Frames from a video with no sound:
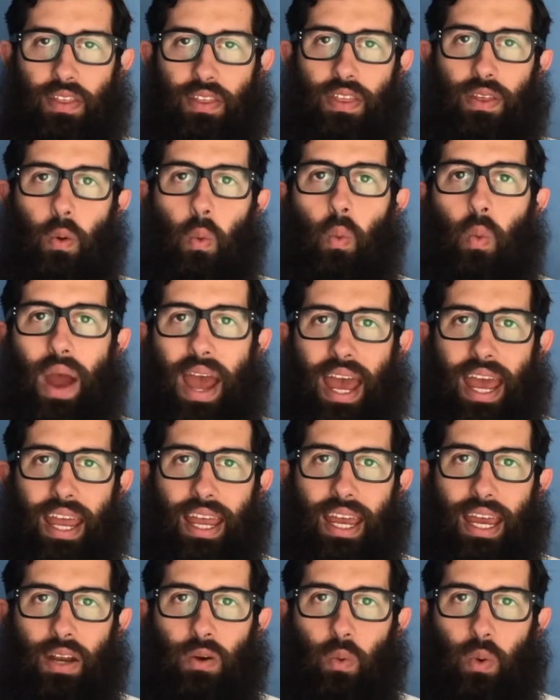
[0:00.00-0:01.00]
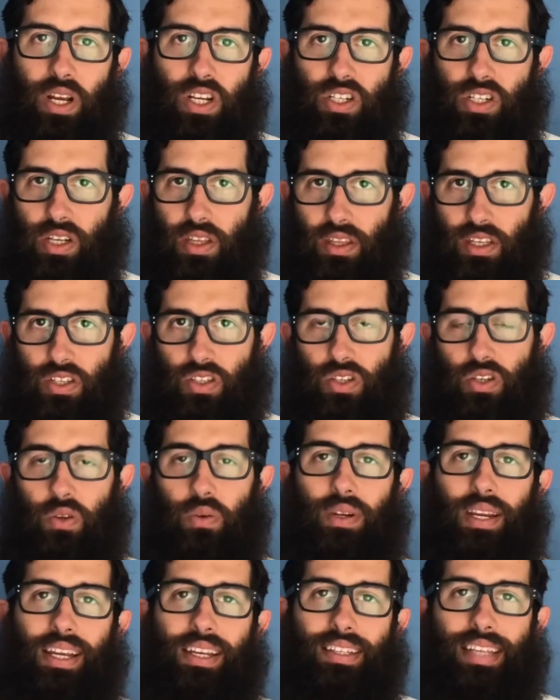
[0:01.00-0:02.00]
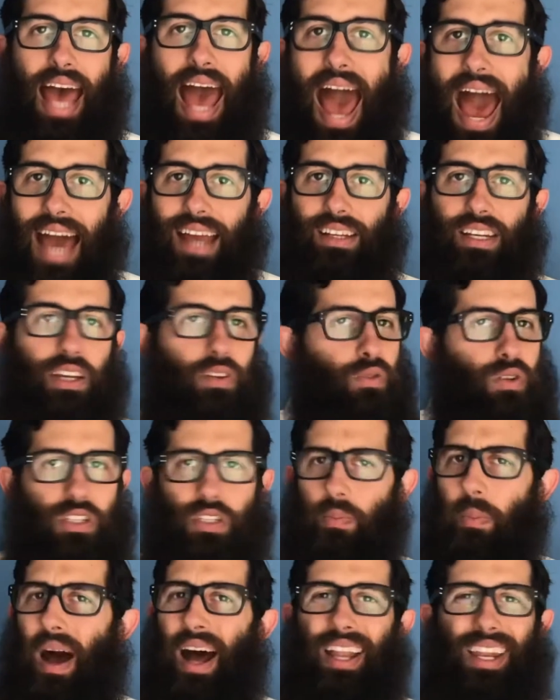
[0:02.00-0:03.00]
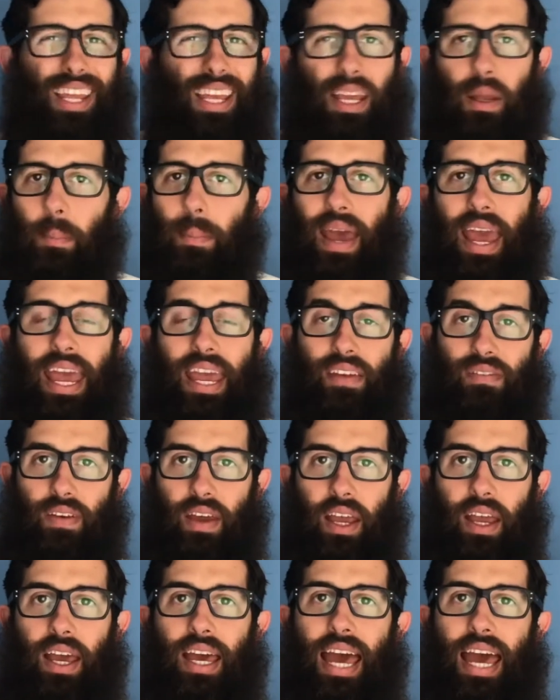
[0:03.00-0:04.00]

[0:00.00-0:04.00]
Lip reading: the way in which the student is acting, responding, and behaving.